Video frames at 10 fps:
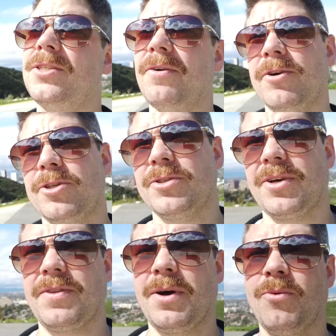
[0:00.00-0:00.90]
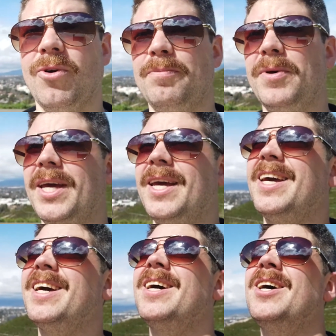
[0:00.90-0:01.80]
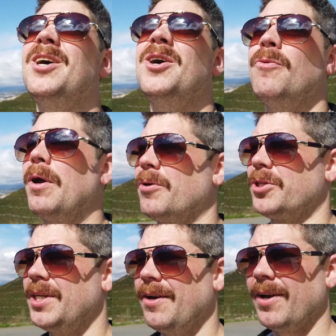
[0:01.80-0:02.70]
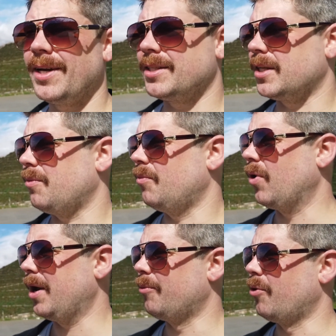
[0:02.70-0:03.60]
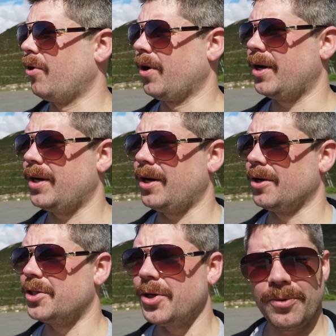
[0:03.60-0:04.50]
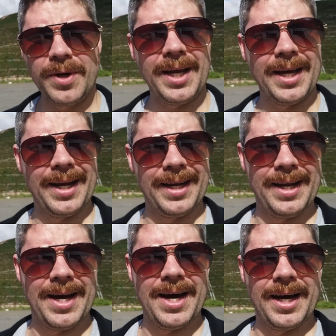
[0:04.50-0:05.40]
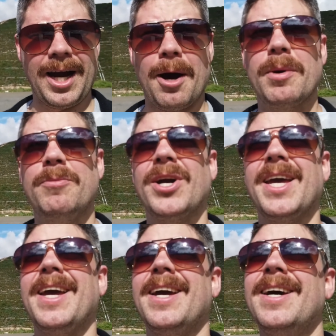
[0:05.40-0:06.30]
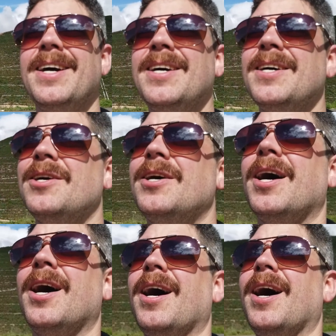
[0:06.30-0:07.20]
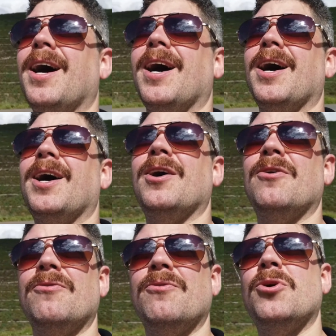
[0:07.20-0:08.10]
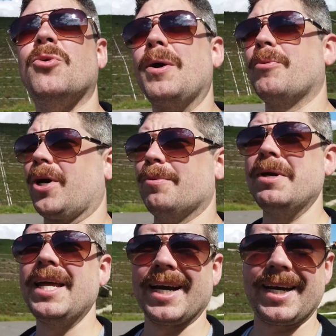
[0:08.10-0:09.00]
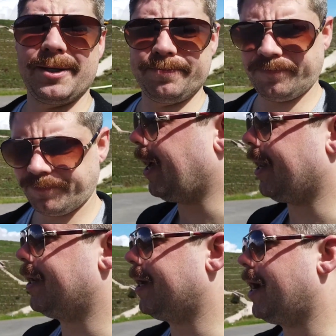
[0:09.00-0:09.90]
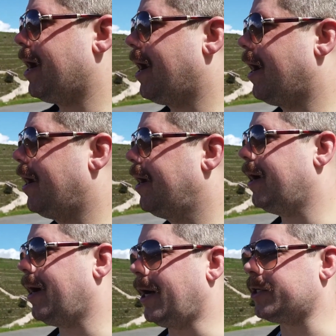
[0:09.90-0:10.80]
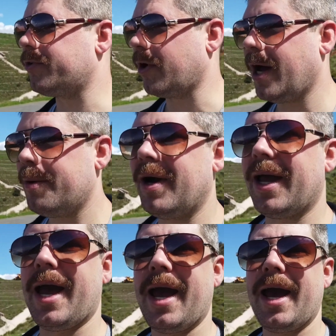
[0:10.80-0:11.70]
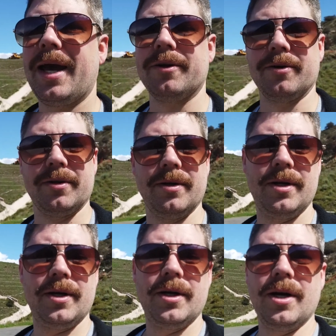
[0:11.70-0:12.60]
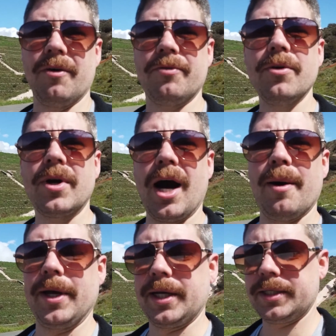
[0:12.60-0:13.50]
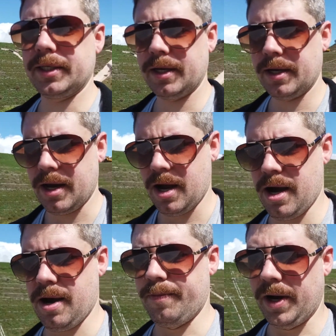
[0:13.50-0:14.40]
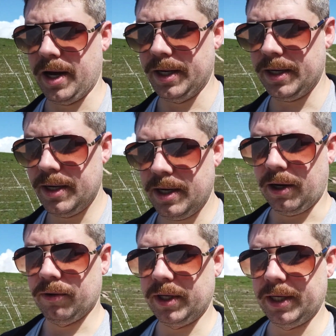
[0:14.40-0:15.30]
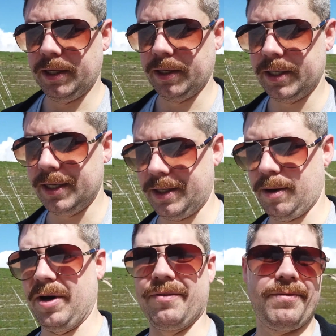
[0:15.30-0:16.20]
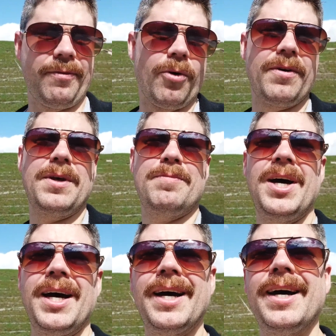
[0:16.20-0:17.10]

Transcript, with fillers: some versions of them would be way more serious, some way more cartoony and uh, comic booky, uh, way more comedic. And uh, I tried my hand on a few comics, uh, but only did about four of them